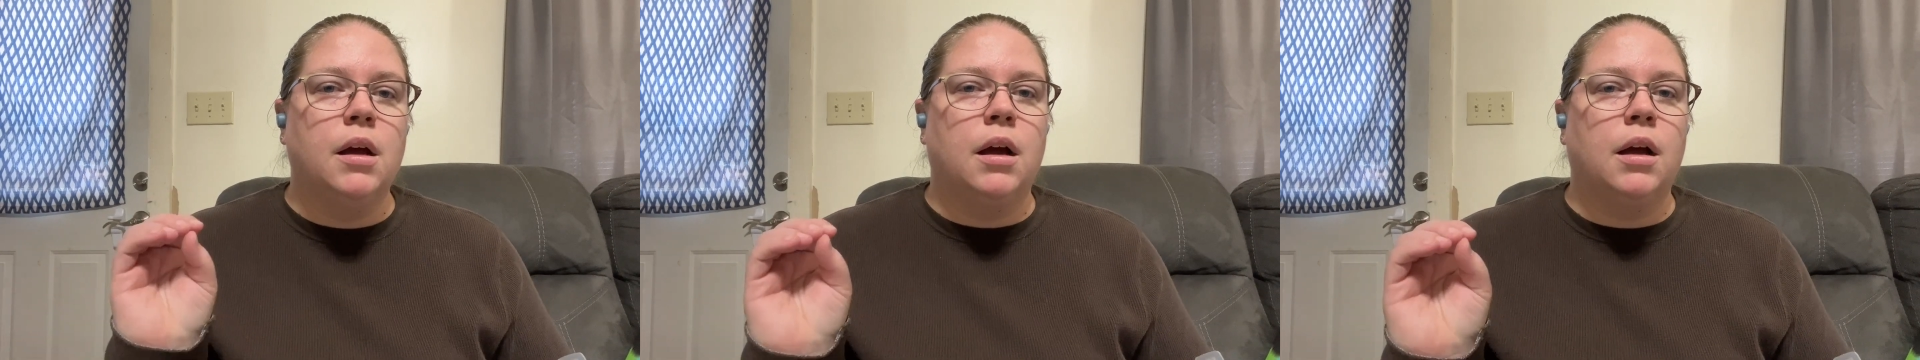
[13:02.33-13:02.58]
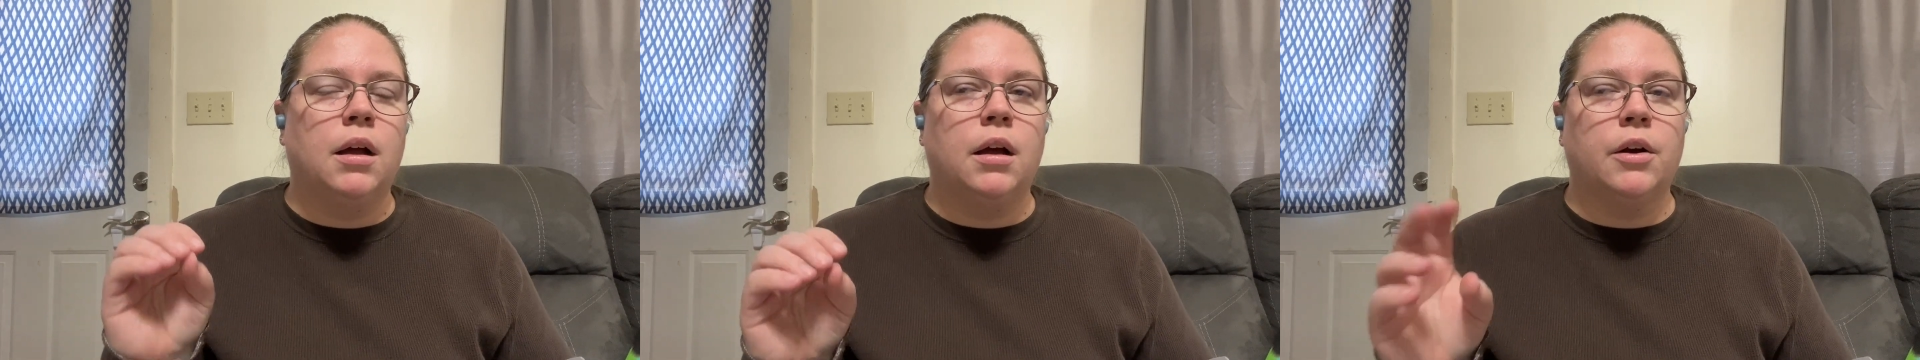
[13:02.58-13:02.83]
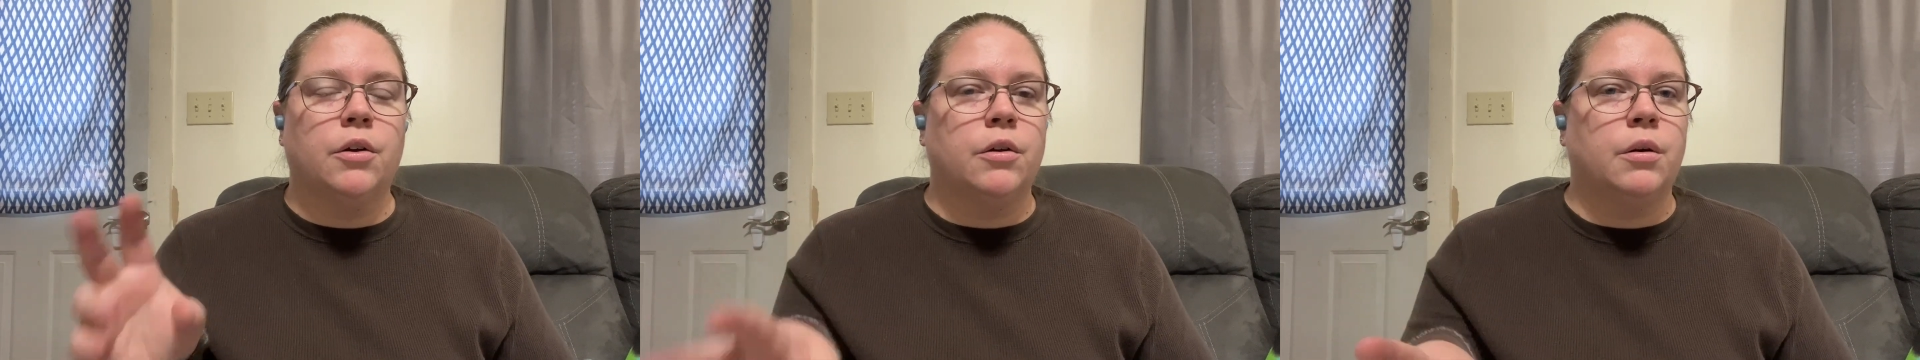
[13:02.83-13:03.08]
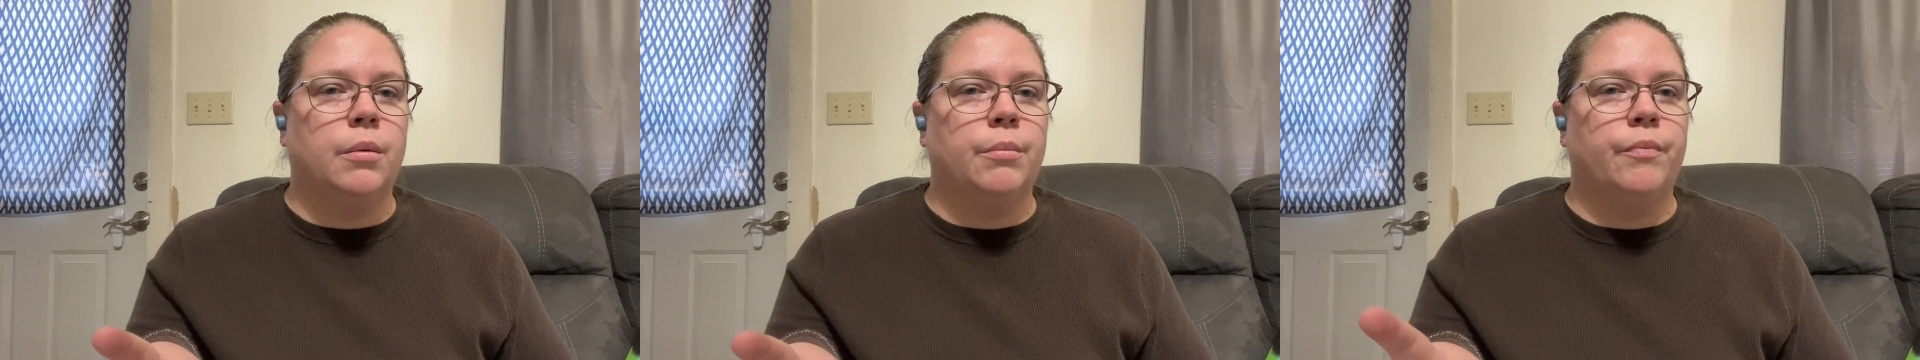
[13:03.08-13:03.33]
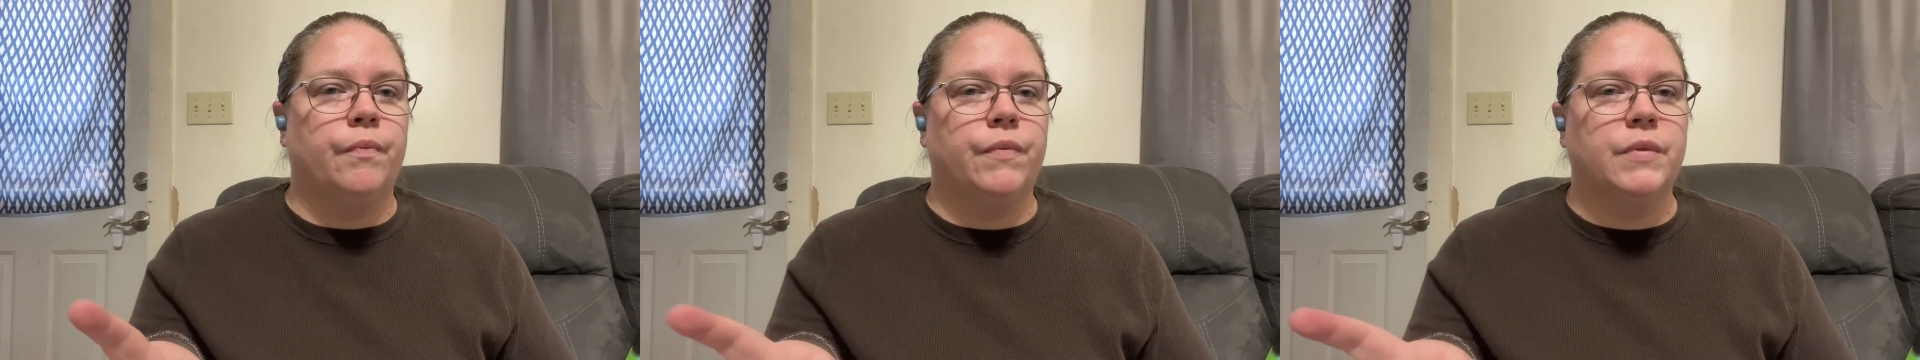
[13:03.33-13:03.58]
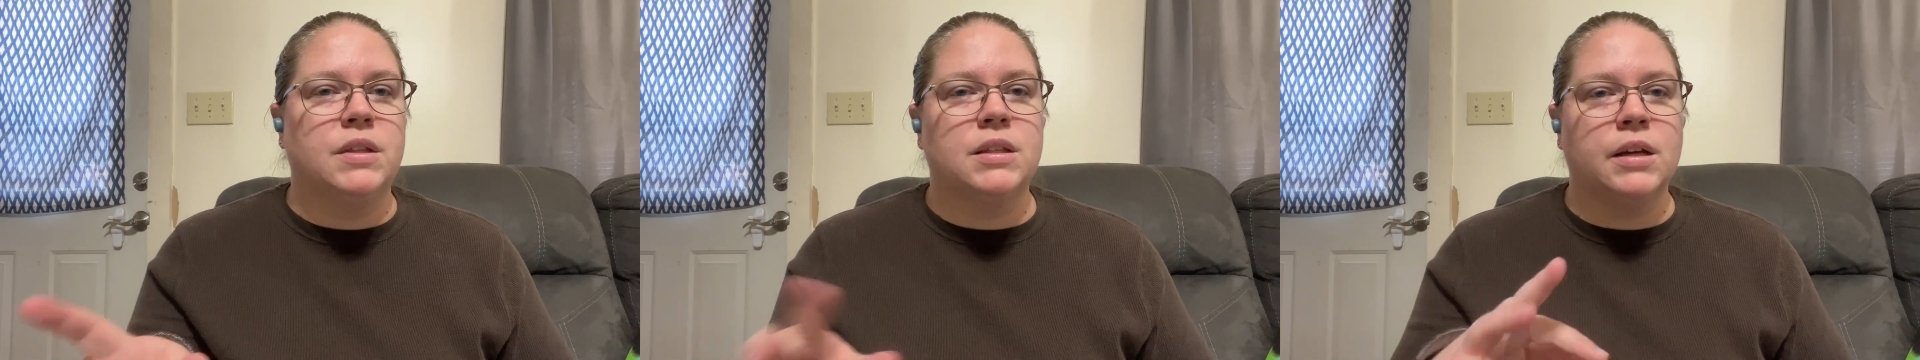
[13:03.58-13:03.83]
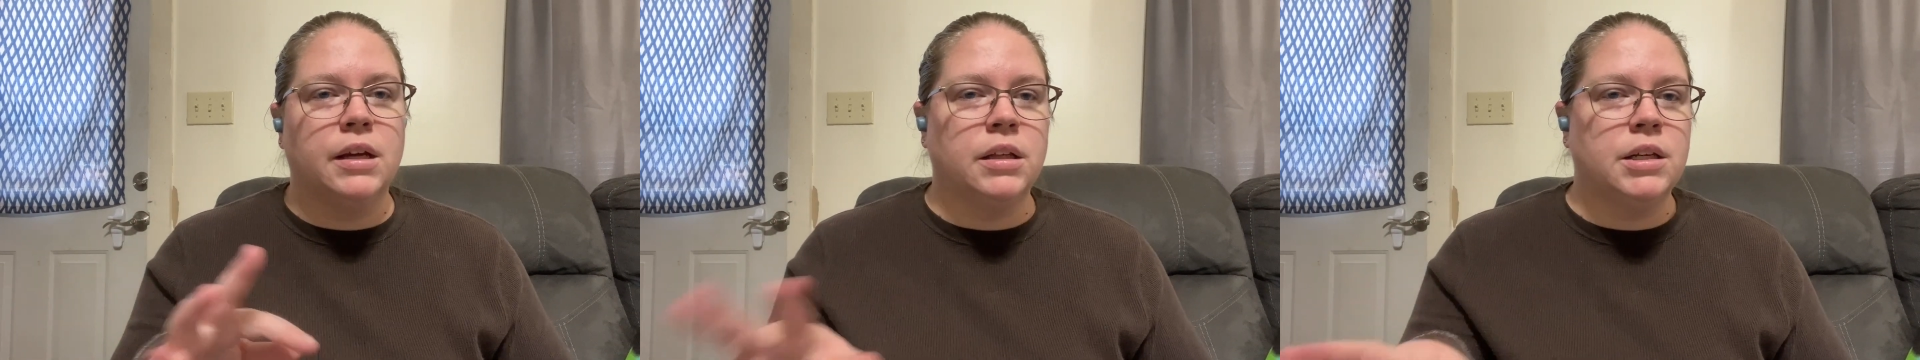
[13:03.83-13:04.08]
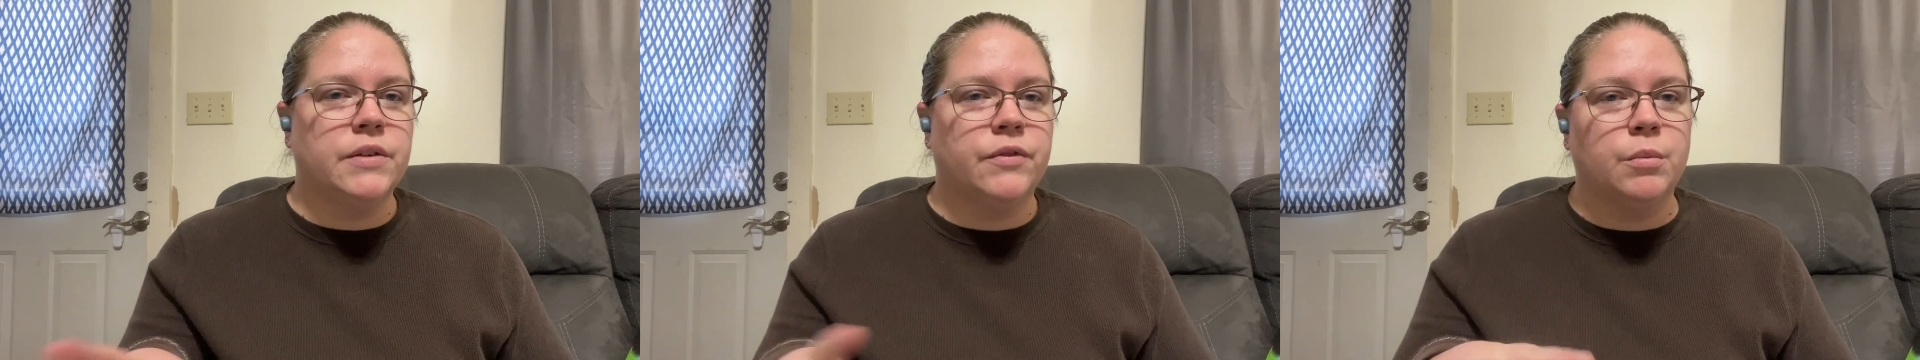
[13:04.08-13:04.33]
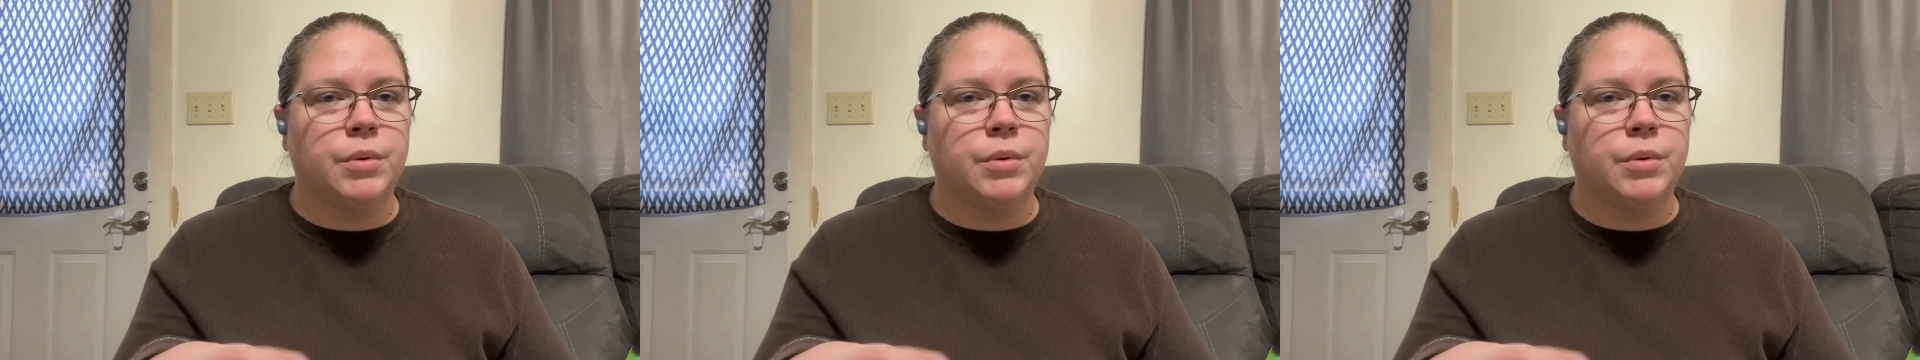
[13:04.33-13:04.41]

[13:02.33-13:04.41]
I grew them slightly different